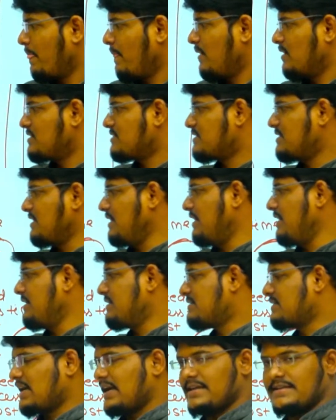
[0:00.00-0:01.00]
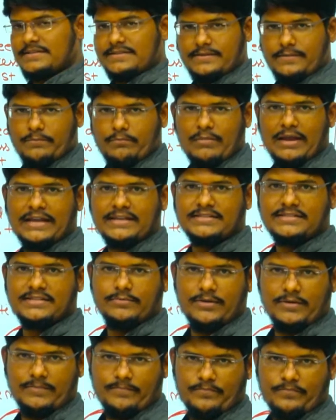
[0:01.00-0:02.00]
CD size
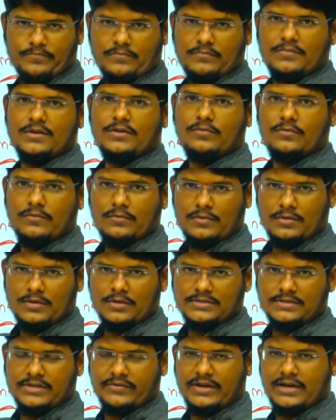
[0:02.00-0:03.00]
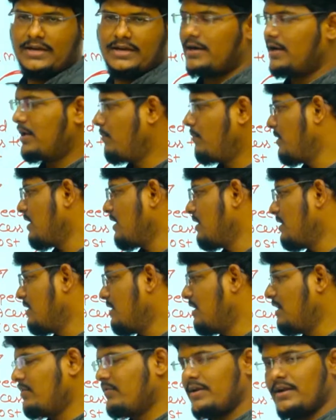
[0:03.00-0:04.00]
maximum 700 MB,
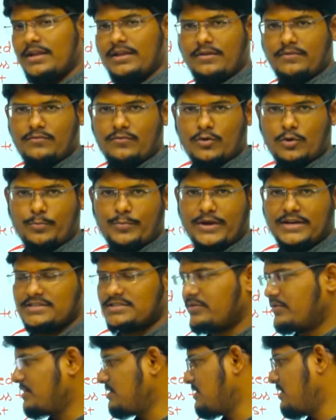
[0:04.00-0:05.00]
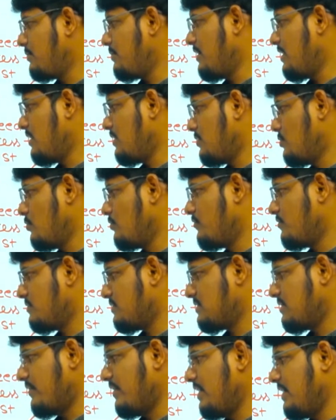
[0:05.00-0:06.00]
DVD 4.7 GB or to
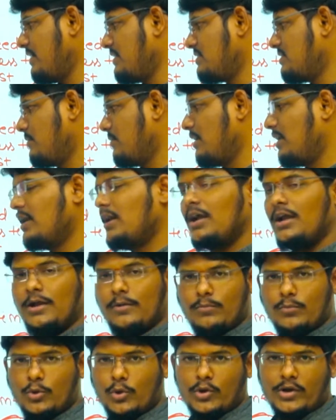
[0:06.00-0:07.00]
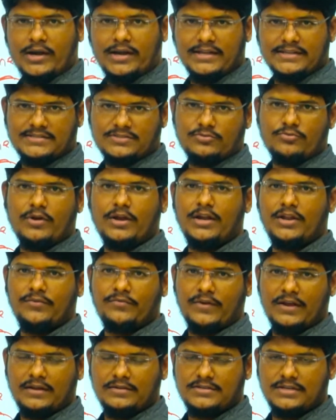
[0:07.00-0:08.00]
17 GB, Blu-ray disc
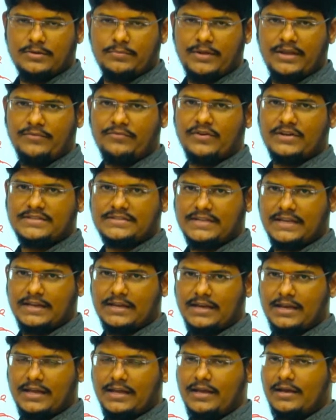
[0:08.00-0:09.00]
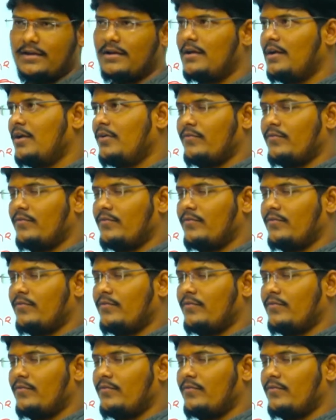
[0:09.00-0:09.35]
25 GB for single layer.